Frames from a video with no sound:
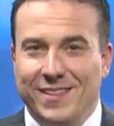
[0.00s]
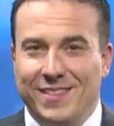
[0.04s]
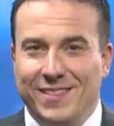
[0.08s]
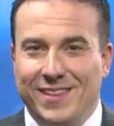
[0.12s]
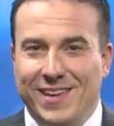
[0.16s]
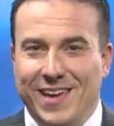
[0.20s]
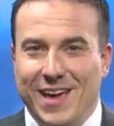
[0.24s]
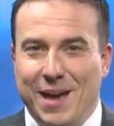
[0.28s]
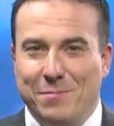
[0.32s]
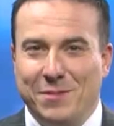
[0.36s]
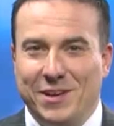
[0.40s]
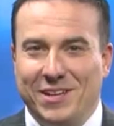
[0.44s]

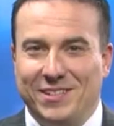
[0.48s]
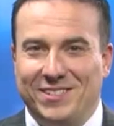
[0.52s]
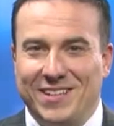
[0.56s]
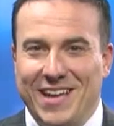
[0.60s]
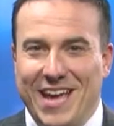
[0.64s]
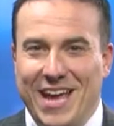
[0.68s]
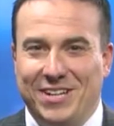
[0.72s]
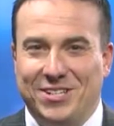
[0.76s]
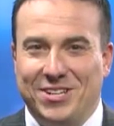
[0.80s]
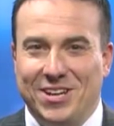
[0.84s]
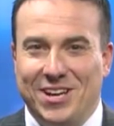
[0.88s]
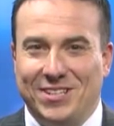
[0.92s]
The
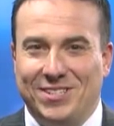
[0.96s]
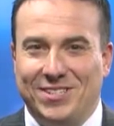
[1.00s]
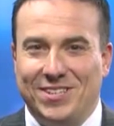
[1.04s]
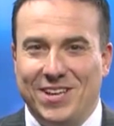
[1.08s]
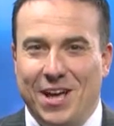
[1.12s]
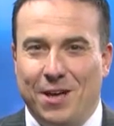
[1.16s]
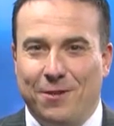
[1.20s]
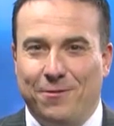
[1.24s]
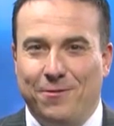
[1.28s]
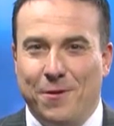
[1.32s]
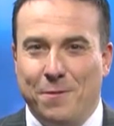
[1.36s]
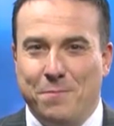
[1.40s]

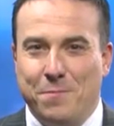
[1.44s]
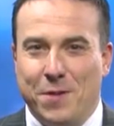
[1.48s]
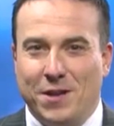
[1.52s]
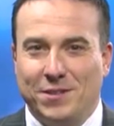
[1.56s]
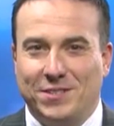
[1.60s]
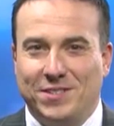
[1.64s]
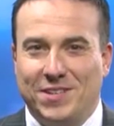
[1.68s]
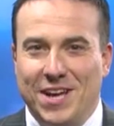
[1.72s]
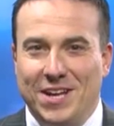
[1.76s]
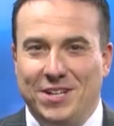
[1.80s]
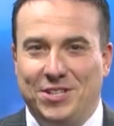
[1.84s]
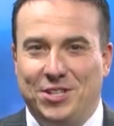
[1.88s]
MSHSL Football
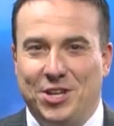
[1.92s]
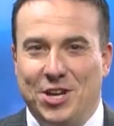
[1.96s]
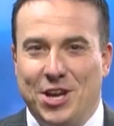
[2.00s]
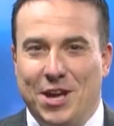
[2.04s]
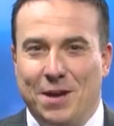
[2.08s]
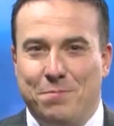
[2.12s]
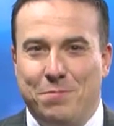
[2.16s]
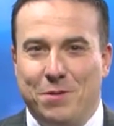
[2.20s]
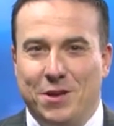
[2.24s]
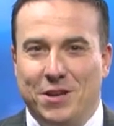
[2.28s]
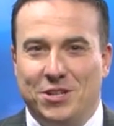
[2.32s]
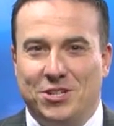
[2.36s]
State
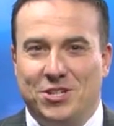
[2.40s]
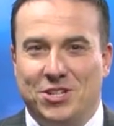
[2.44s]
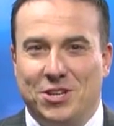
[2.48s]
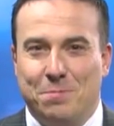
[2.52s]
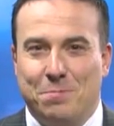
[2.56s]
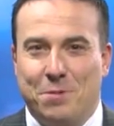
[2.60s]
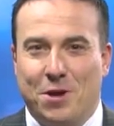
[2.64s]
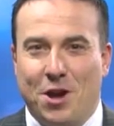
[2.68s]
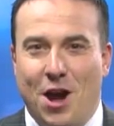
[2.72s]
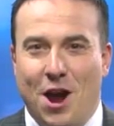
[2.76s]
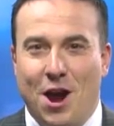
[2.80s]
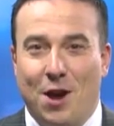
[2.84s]
Championship
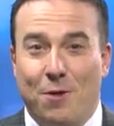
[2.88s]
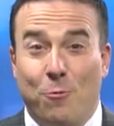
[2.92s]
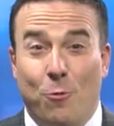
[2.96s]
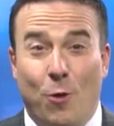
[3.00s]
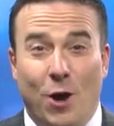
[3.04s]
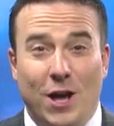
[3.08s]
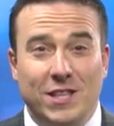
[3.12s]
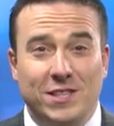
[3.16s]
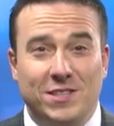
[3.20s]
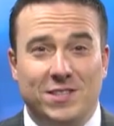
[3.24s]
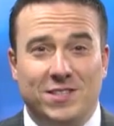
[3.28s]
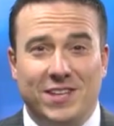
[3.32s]
card
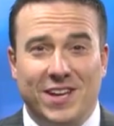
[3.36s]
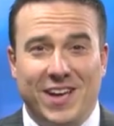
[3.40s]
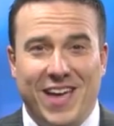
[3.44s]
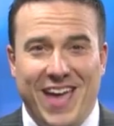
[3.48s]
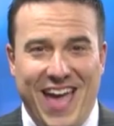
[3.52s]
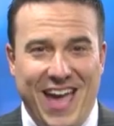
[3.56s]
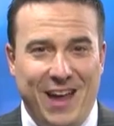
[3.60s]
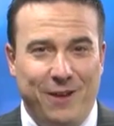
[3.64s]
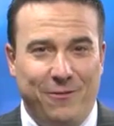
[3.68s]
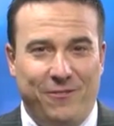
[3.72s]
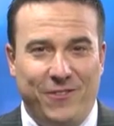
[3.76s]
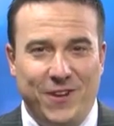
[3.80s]
once
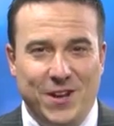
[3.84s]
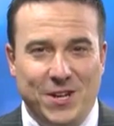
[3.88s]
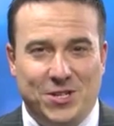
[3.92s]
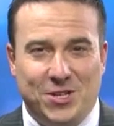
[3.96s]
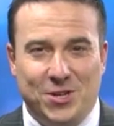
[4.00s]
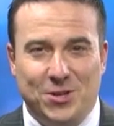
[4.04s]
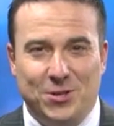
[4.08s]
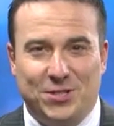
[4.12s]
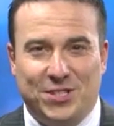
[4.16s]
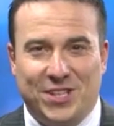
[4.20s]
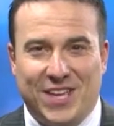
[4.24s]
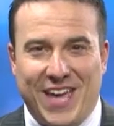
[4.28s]
again
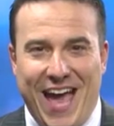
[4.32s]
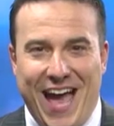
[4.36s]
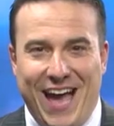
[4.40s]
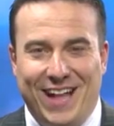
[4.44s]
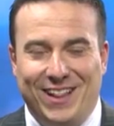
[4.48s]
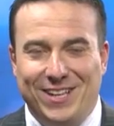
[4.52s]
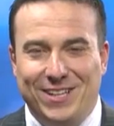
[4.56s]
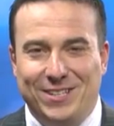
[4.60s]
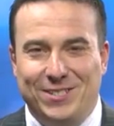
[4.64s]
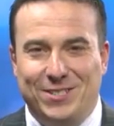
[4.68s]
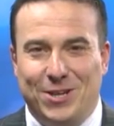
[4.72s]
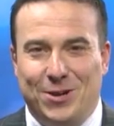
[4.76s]
features
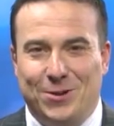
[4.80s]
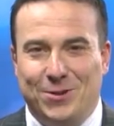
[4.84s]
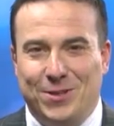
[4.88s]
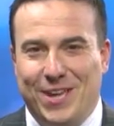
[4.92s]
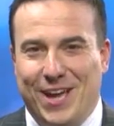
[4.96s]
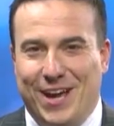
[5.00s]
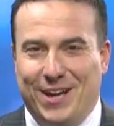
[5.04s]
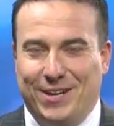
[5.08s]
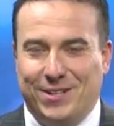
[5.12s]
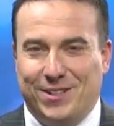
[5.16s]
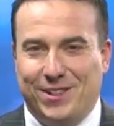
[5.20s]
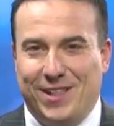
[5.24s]

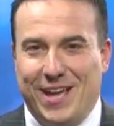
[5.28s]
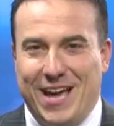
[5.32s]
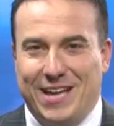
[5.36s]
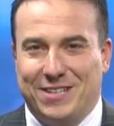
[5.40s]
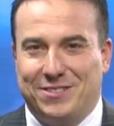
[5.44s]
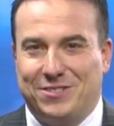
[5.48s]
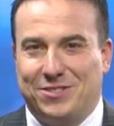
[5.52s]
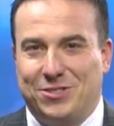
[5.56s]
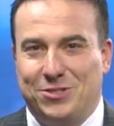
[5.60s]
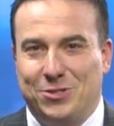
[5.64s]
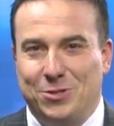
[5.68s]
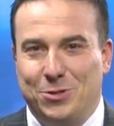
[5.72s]
Caledonia in
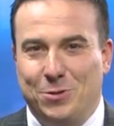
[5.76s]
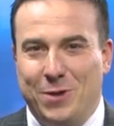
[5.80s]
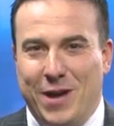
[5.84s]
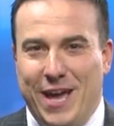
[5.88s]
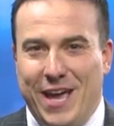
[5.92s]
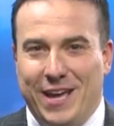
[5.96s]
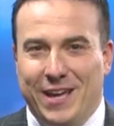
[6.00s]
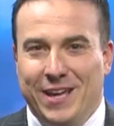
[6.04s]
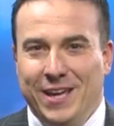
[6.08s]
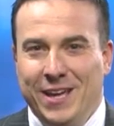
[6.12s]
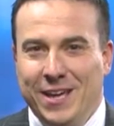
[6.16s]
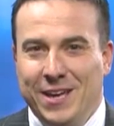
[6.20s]
Class
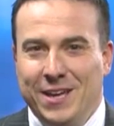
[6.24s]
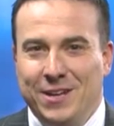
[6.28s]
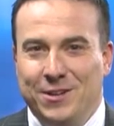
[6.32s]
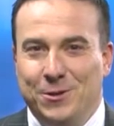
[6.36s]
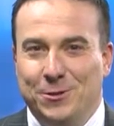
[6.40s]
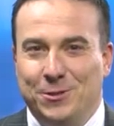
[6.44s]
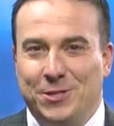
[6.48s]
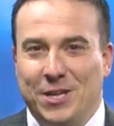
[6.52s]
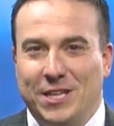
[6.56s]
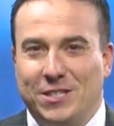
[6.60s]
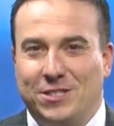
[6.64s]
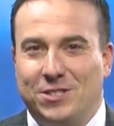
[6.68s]
2A.
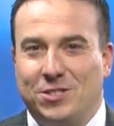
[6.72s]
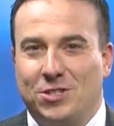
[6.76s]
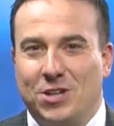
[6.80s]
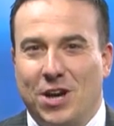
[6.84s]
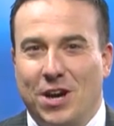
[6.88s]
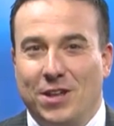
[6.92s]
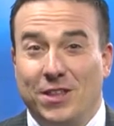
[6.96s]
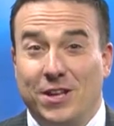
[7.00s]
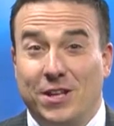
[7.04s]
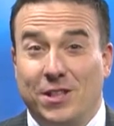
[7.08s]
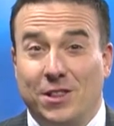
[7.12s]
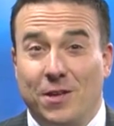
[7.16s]
News 8's
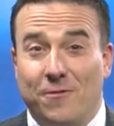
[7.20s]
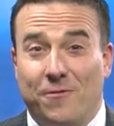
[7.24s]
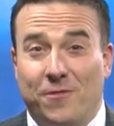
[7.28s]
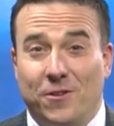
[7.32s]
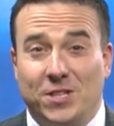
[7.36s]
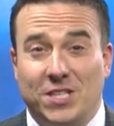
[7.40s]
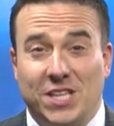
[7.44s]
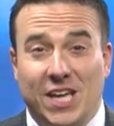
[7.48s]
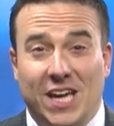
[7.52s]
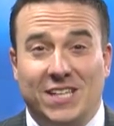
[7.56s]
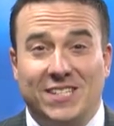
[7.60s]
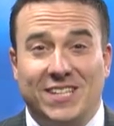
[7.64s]
Charlie Clifford
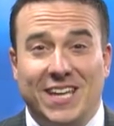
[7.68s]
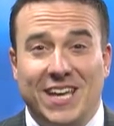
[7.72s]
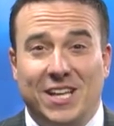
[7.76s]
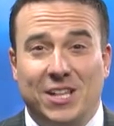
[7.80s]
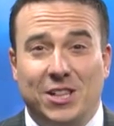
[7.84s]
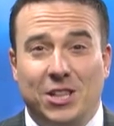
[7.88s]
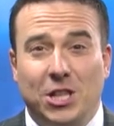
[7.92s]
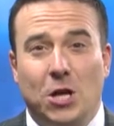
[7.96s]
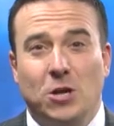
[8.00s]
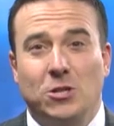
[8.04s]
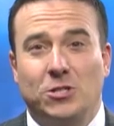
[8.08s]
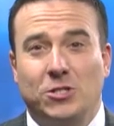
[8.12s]
takes a
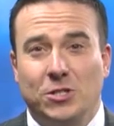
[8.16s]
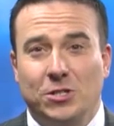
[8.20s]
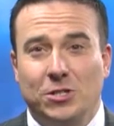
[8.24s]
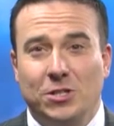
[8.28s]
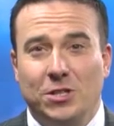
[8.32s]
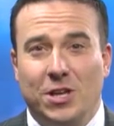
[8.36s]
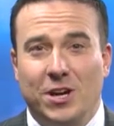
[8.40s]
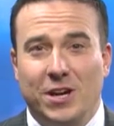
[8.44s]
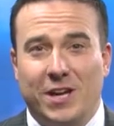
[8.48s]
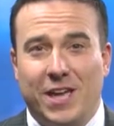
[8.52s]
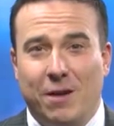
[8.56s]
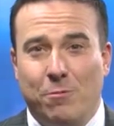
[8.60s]
closer
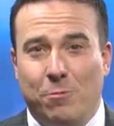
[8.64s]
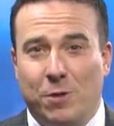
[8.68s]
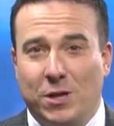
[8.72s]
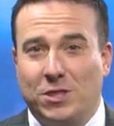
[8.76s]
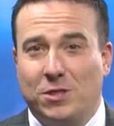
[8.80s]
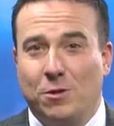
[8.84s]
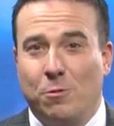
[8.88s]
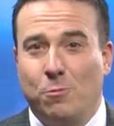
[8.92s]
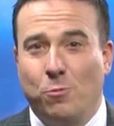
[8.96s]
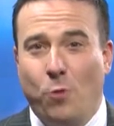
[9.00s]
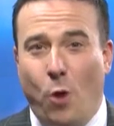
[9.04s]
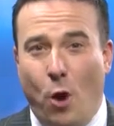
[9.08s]
look at what
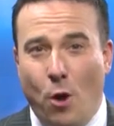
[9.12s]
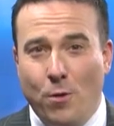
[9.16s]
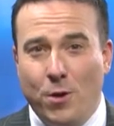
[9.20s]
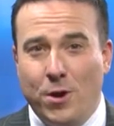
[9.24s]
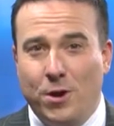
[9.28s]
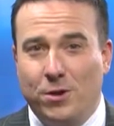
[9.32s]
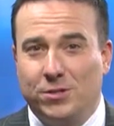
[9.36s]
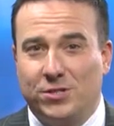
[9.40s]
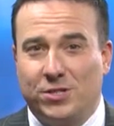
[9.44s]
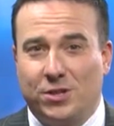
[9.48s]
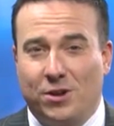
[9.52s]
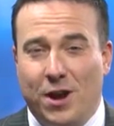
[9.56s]
the
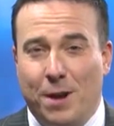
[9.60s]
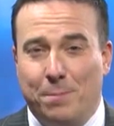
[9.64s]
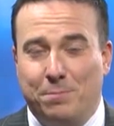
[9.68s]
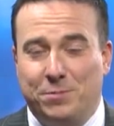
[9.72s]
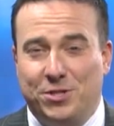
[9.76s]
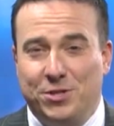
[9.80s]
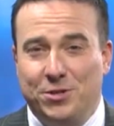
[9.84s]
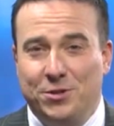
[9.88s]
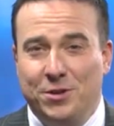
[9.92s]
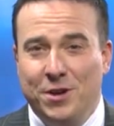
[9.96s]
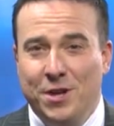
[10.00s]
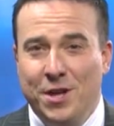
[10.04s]
Warriors are up
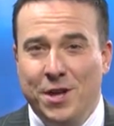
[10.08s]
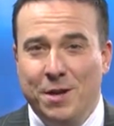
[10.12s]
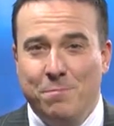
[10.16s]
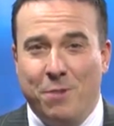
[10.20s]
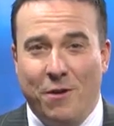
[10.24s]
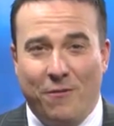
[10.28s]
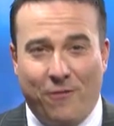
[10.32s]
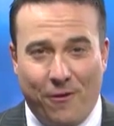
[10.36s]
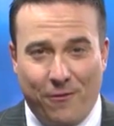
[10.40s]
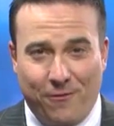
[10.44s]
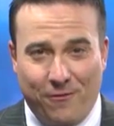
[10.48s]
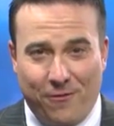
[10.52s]
to
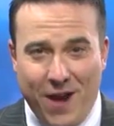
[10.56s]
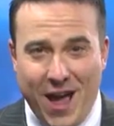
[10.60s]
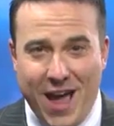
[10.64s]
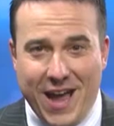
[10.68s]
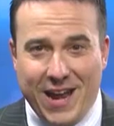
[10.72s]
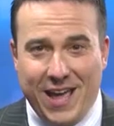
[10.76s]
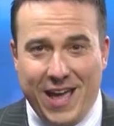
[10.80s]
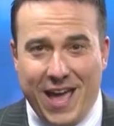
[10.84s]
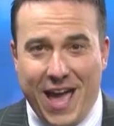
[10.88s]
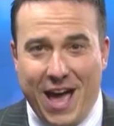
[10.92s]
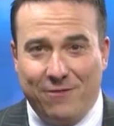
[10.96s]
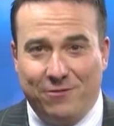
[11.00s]
before
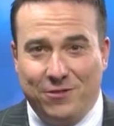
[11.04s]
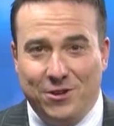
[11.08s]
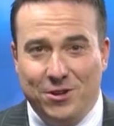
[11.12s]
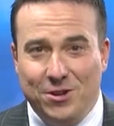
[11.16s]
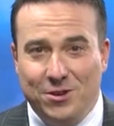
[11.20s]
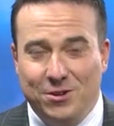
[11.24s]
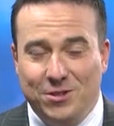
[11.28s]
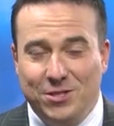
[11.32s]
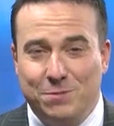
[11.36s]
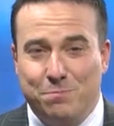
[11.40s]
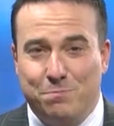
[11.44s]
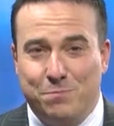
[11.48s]
Friday
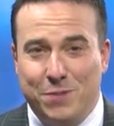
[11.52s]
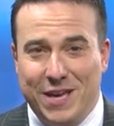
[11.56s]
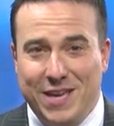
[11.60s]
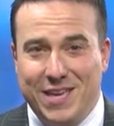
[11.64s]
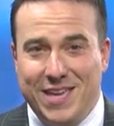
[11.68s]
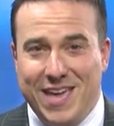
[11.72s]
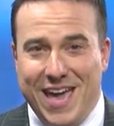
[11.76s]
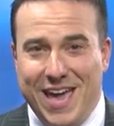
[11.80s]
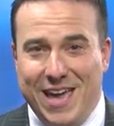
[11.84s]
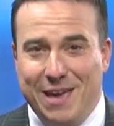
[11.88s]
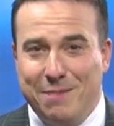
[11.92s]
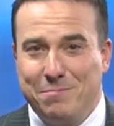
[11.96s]
afternoon's big
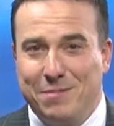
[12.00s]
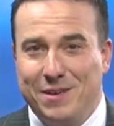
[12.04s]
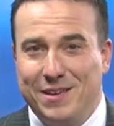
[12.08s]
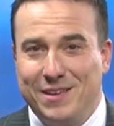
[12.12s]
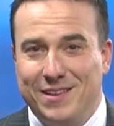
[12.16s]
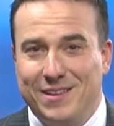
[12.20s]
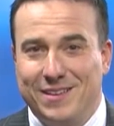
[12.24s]
game.